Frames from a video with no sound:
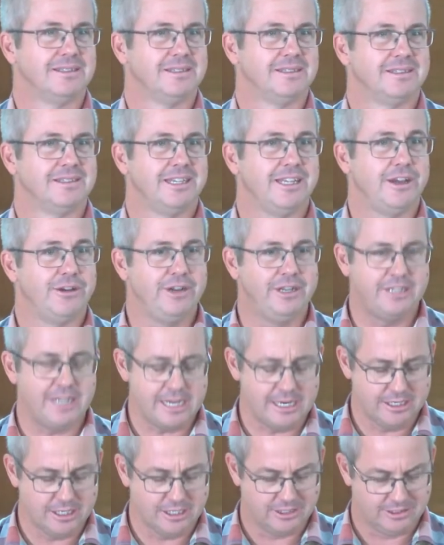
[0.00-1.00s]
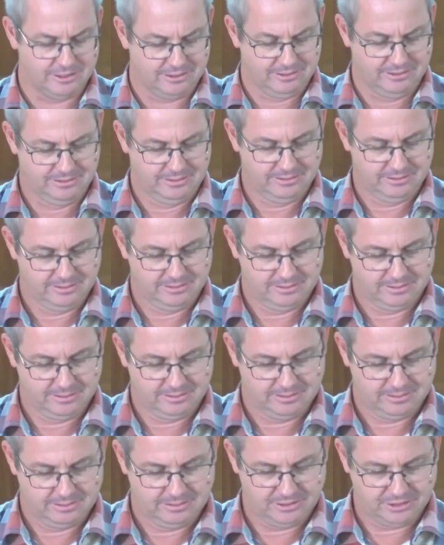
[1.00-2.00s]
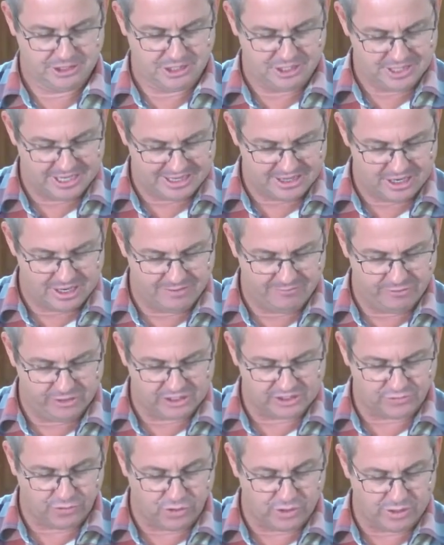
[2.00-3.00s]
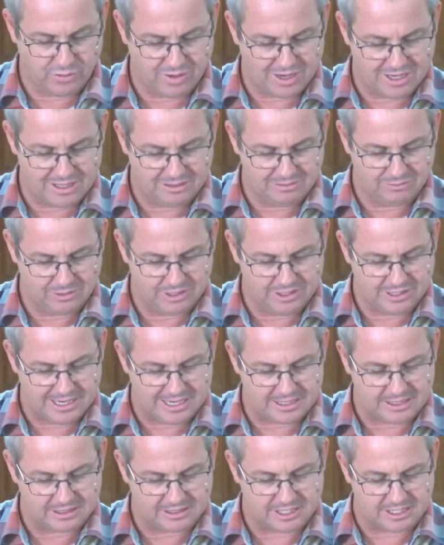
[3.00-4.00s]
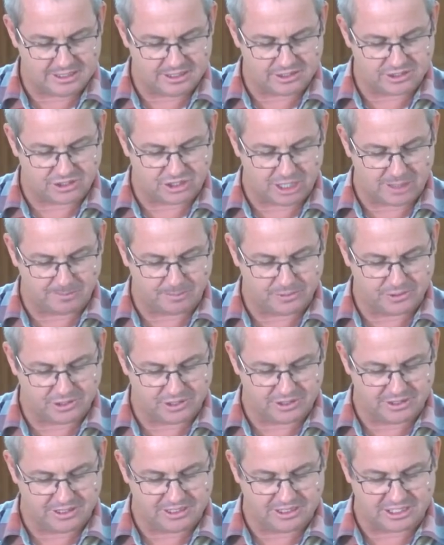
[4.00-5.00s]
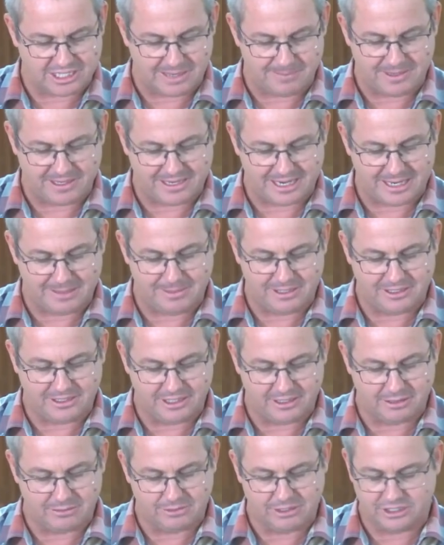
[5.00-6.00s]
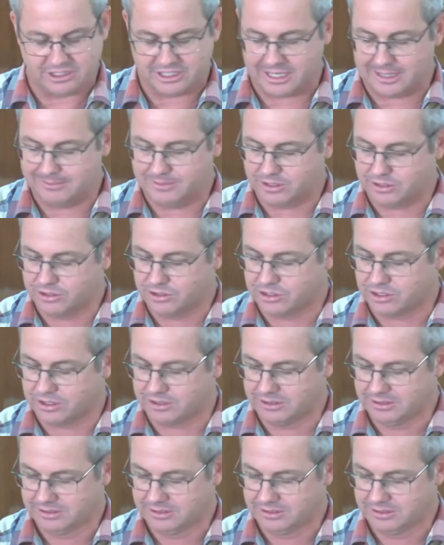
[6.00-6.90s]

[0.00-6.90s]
And they're indignant. See that there in verse 41? When the other 10 disciples heard this, they became indignant with James and John.